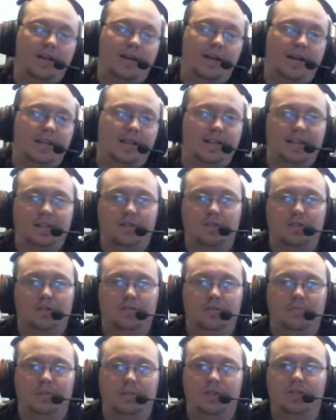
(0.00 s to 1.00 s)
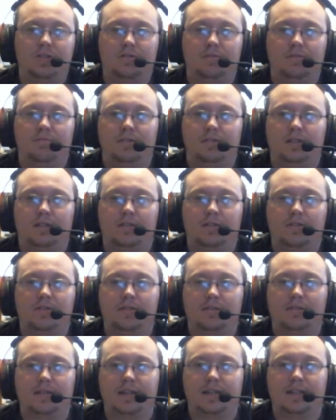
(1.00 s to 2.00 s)
I like a good mystery, but I
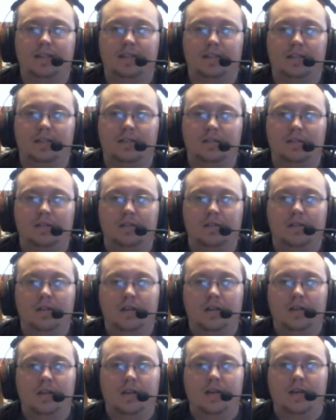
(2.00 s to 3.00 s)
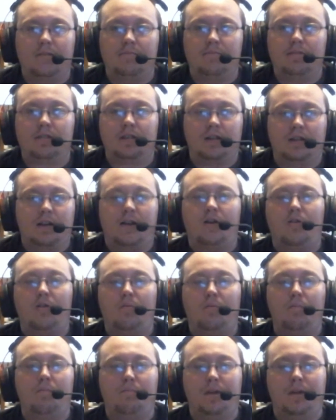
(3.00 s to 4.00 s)
also like that games can help
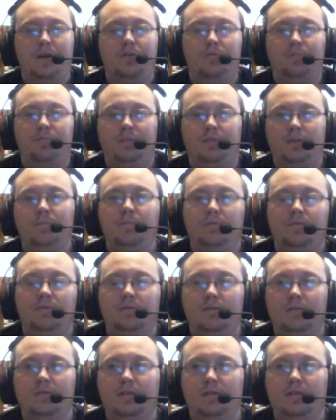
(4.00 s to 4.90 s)
better people.